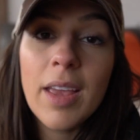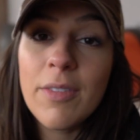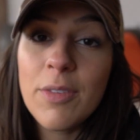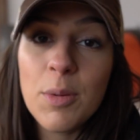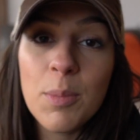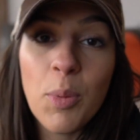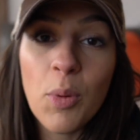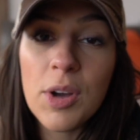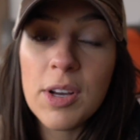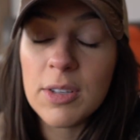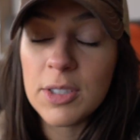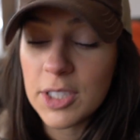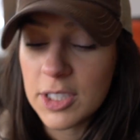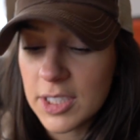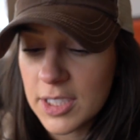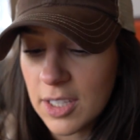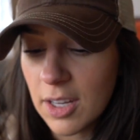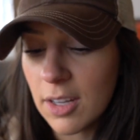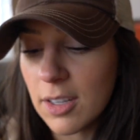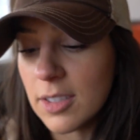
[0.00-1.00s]
If you boil your
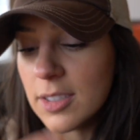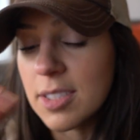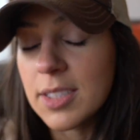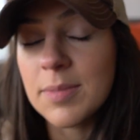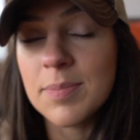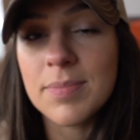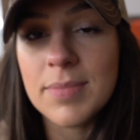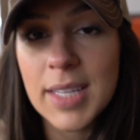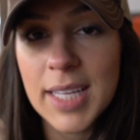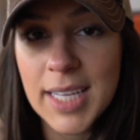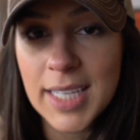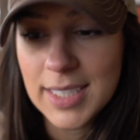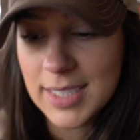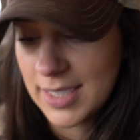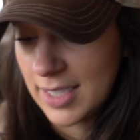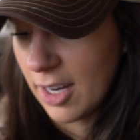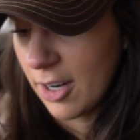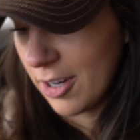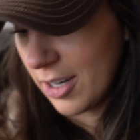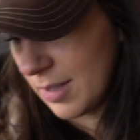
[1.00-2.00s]
skulls,
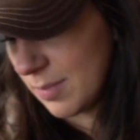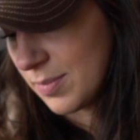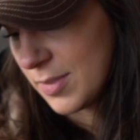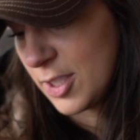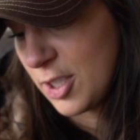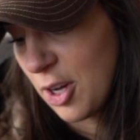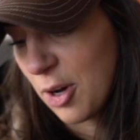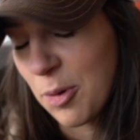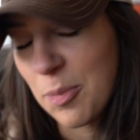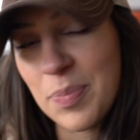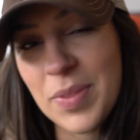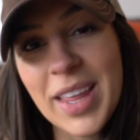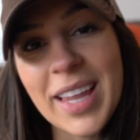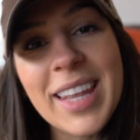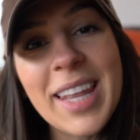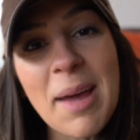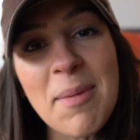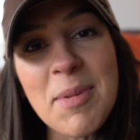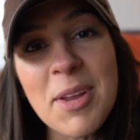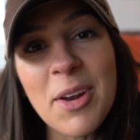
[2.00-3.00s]
etc. So
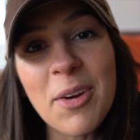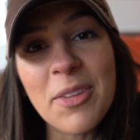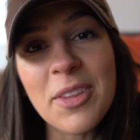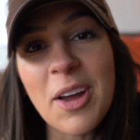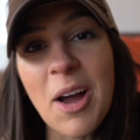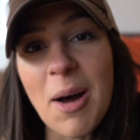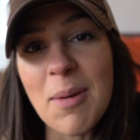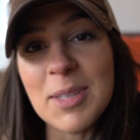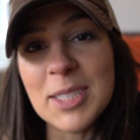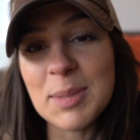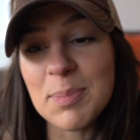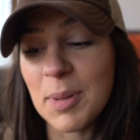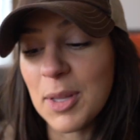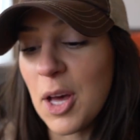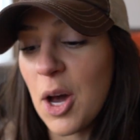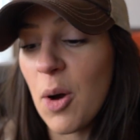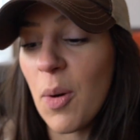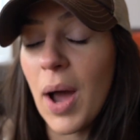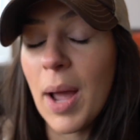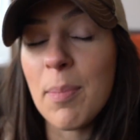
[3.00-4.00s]
let me know in the comments
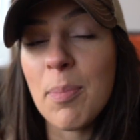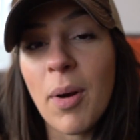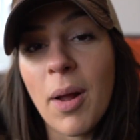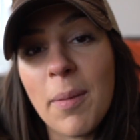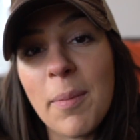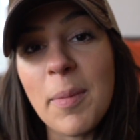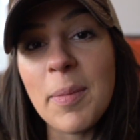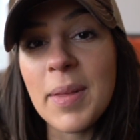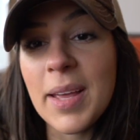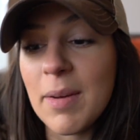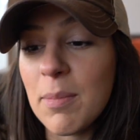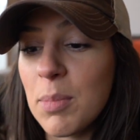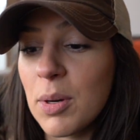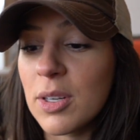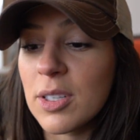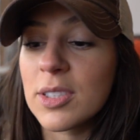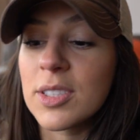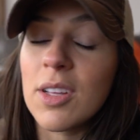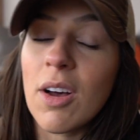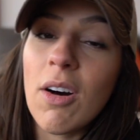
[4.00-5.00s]
below. I probably have
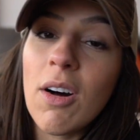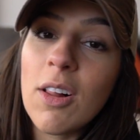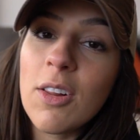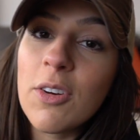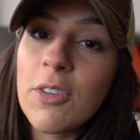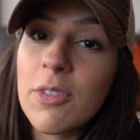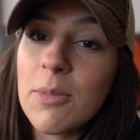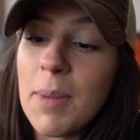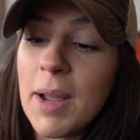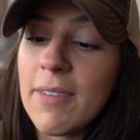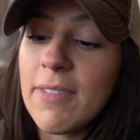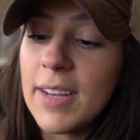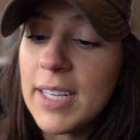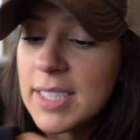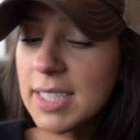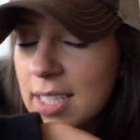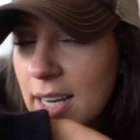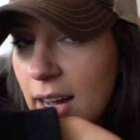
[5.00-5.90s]
boogers all over my face